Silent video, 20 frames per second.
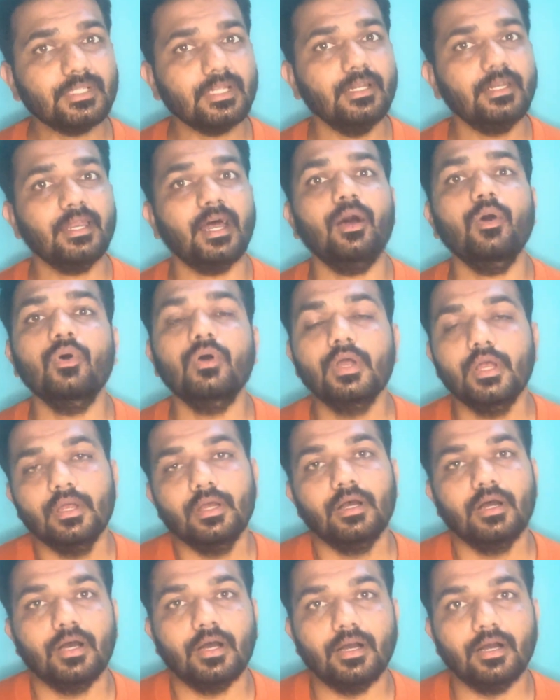Now
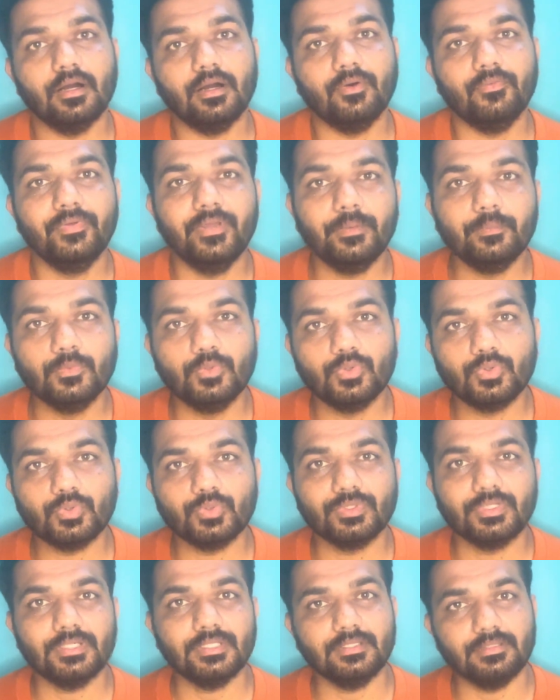we'll move
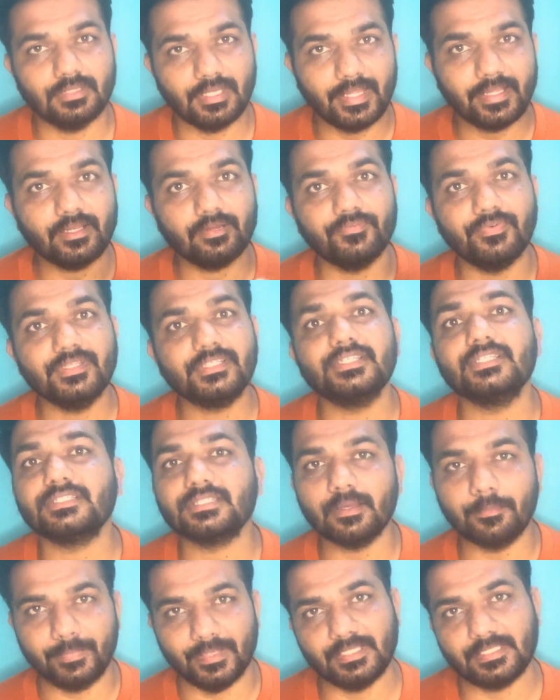to the which is
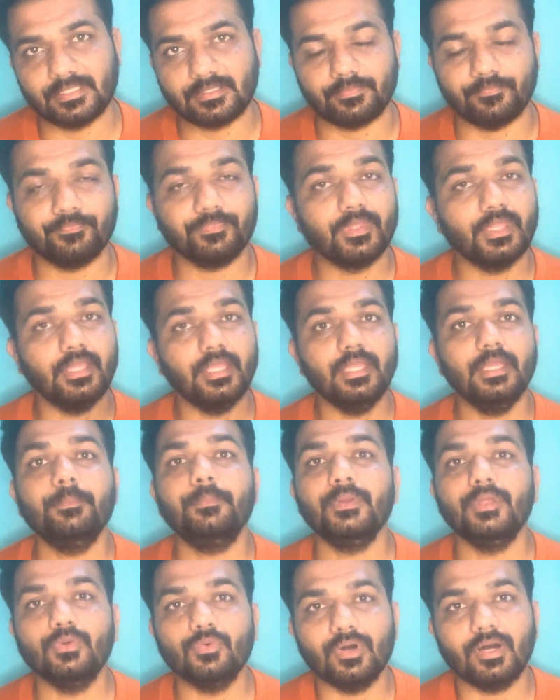the best.
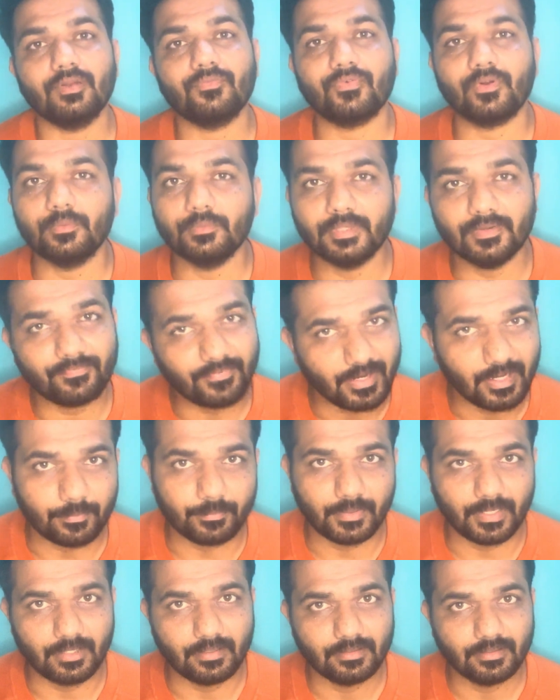If you are from the
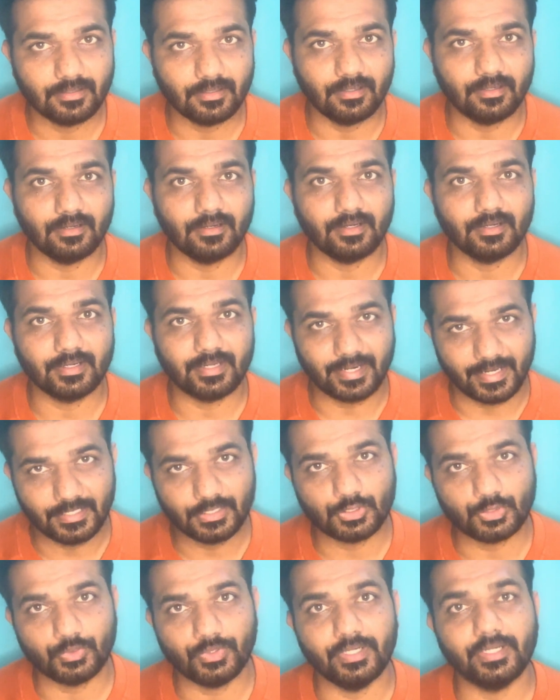pharma
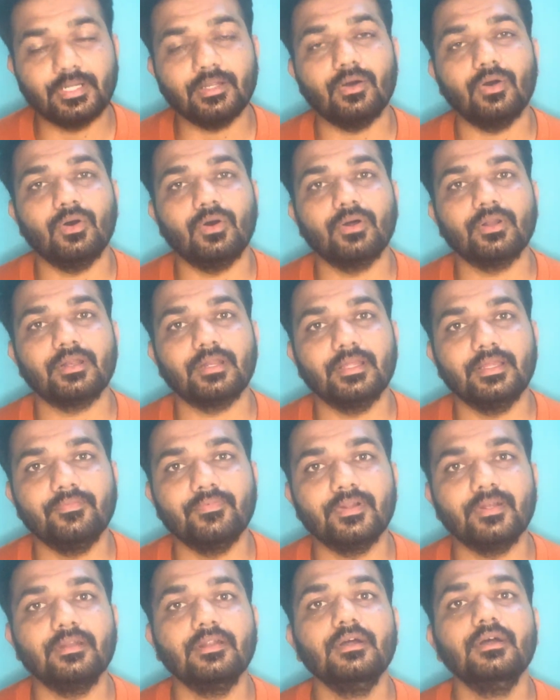graduate or
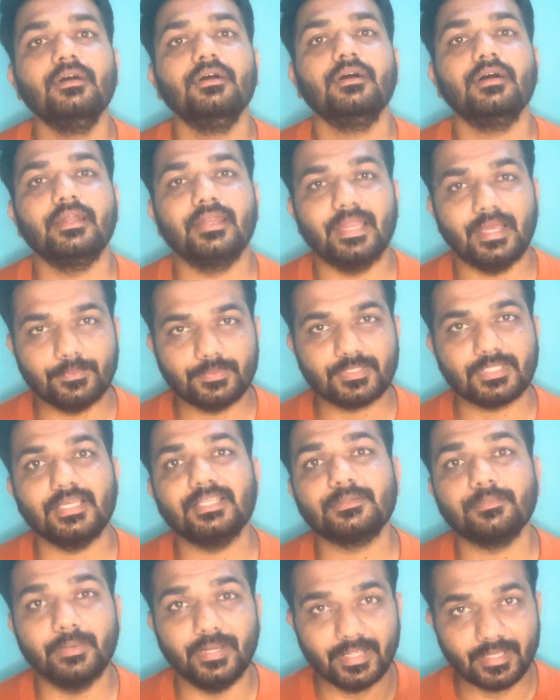even life
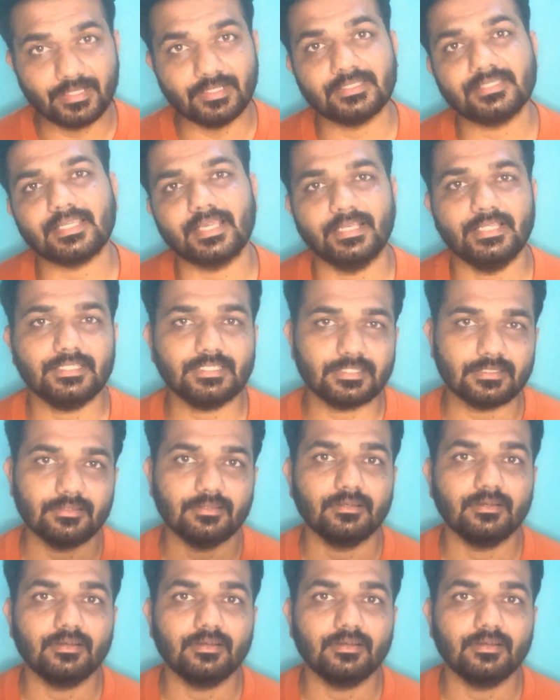science, medical science,